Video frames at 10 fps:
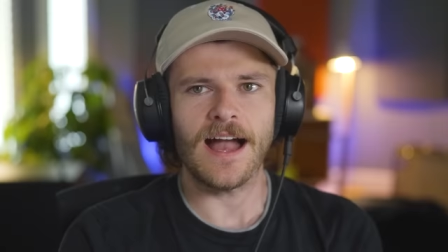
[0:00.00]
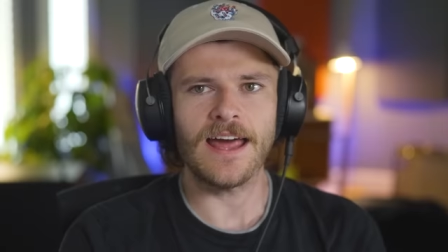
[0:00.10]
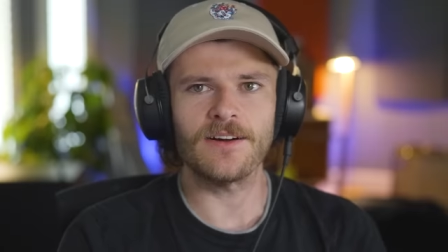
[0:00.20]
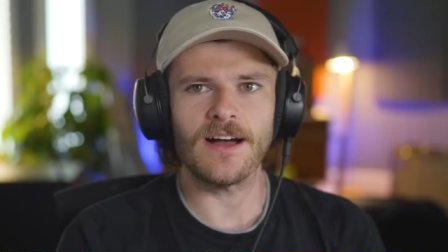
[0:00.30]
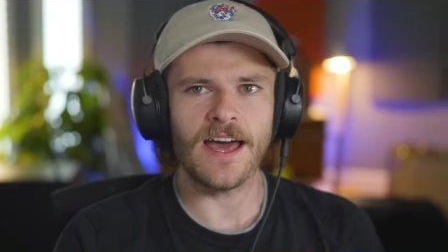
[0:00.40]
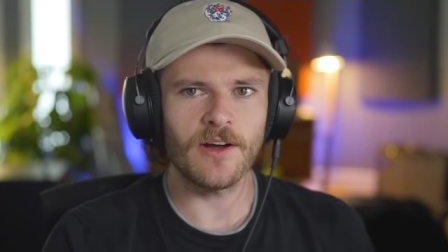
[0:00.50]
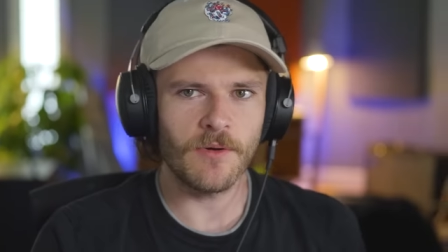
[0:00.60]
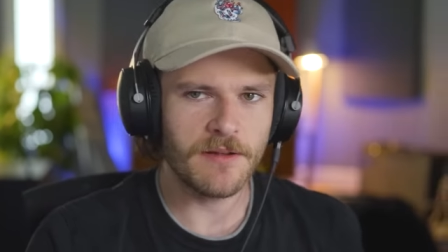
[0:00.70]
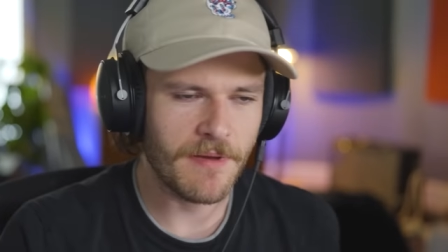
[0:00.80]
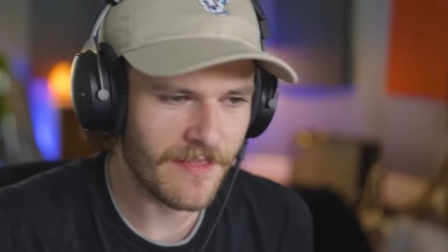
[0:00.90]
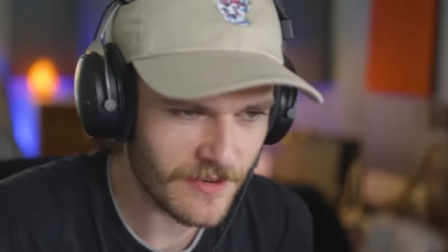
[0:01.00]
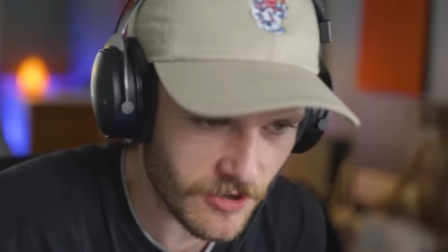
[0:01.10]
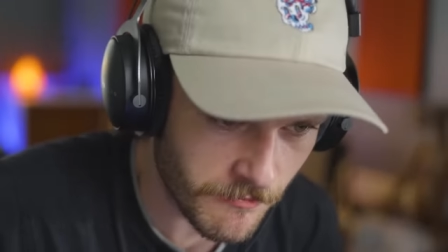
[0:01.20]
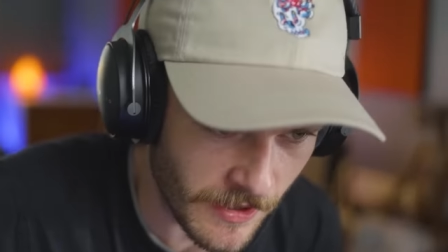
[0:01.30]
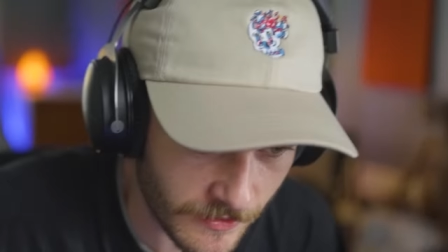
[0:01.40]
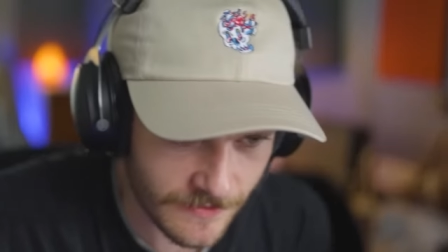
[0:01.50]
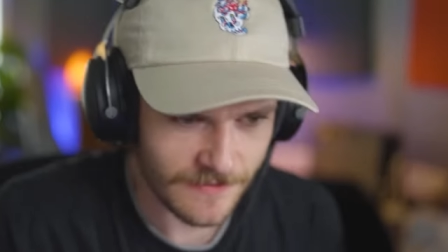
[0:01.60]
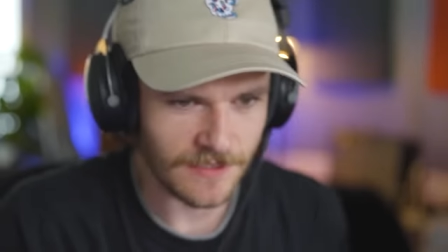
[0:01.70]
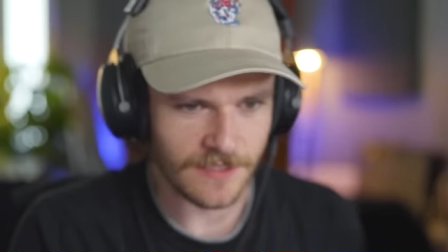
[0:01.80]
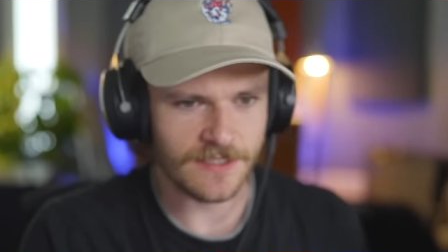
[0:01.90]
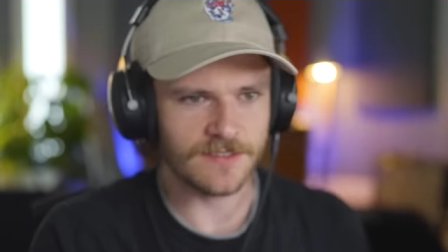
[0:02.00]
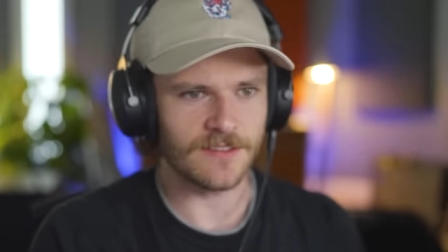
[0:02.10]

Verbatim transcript: I don't I don't want to bathe in your milk unless